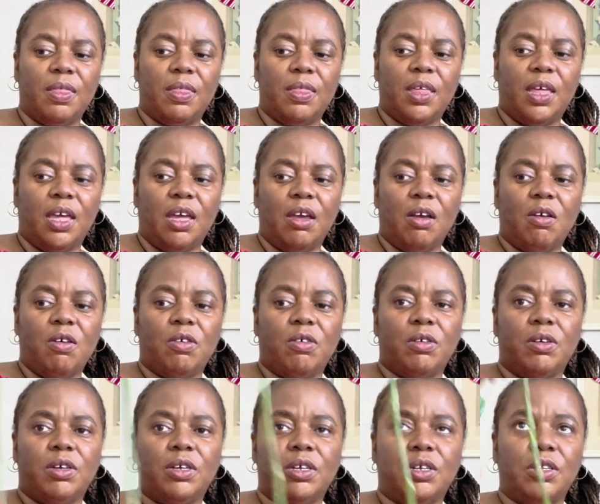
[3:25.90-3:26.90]
they
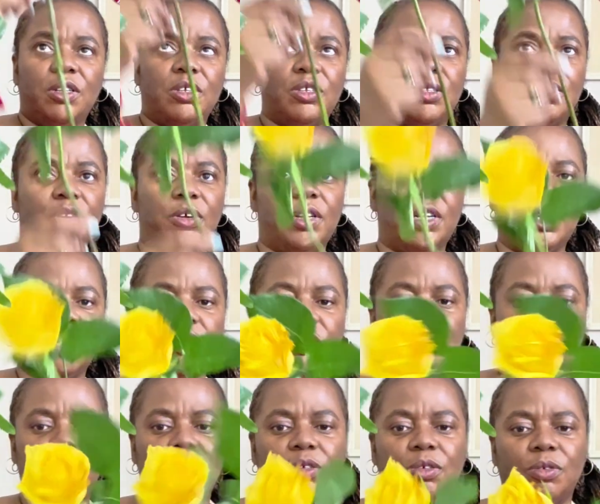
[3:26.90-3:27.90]
are starting
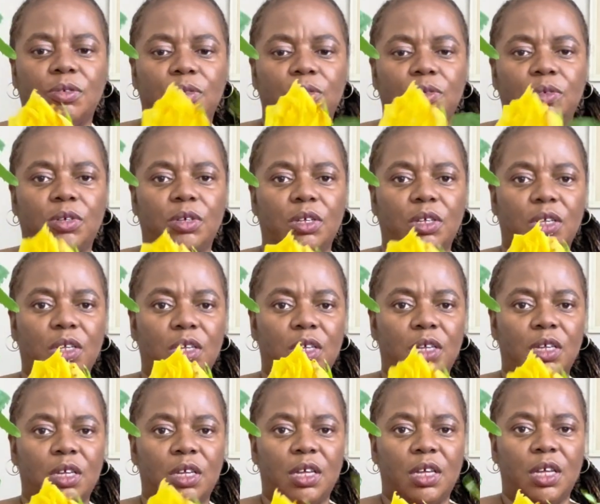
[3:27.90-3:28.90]
to
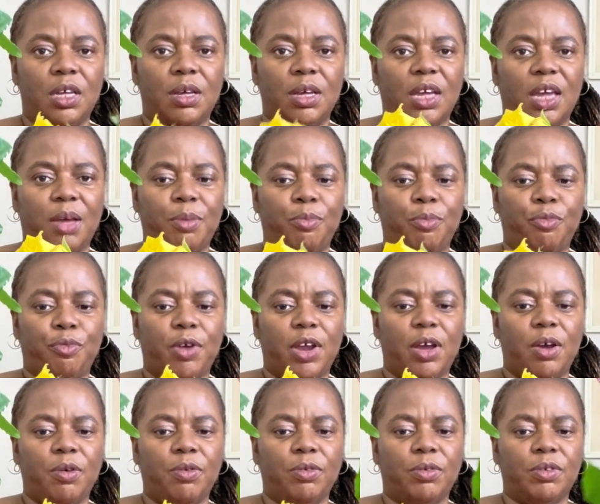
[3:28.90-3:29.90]
get
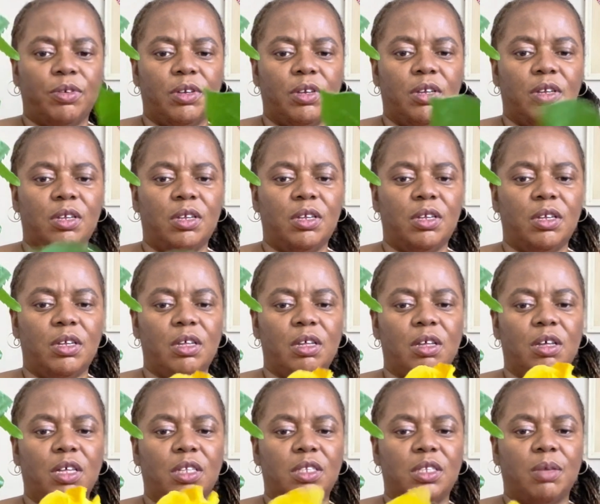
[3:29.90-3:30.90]
brown
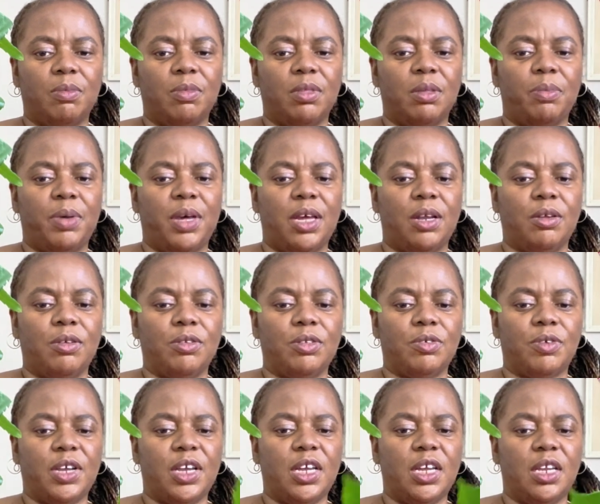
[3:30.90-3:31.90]
on some of the petals,
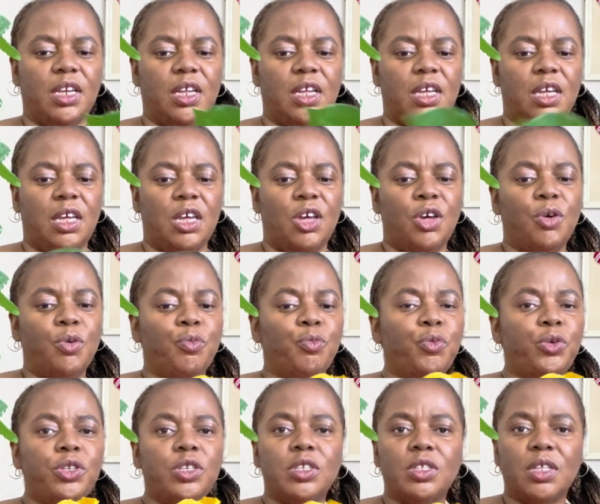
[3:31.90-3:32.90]
right?
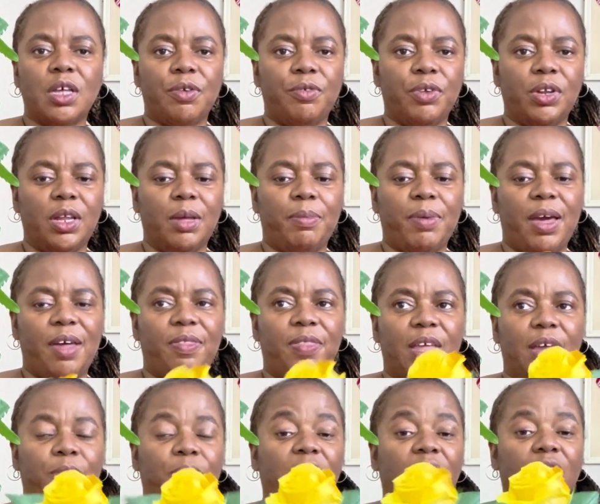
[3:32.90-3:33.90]
Which is not really a bad
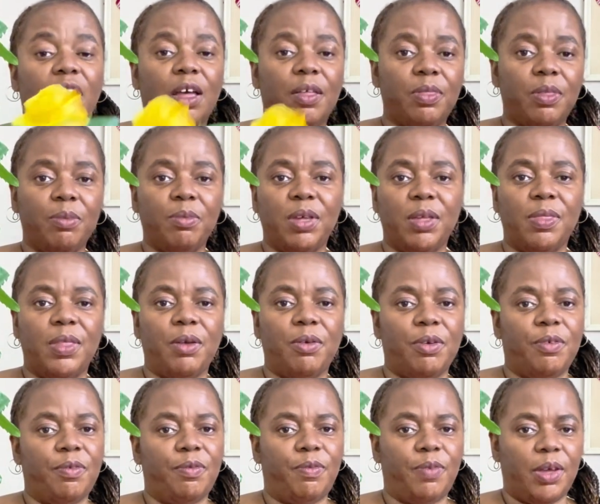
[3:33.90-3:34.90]
thing. When I got them in, they
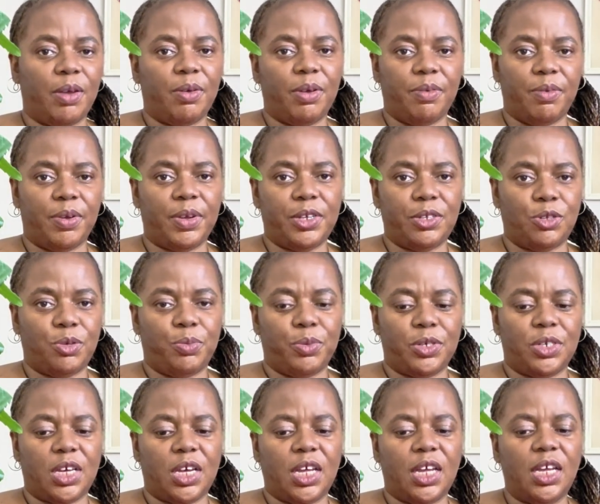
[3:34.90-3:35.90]
were very, very super
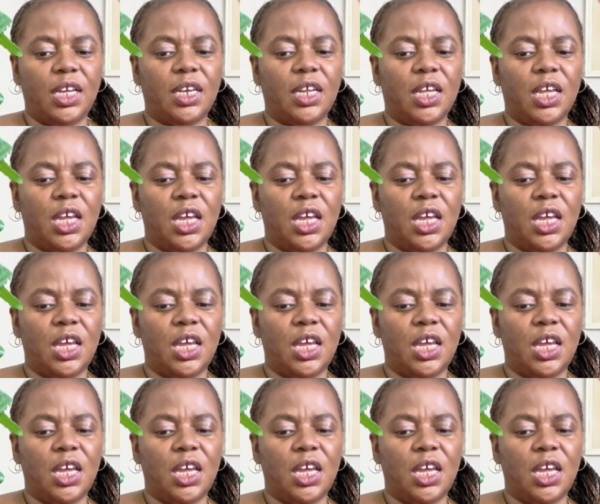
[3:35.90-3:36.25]
tight.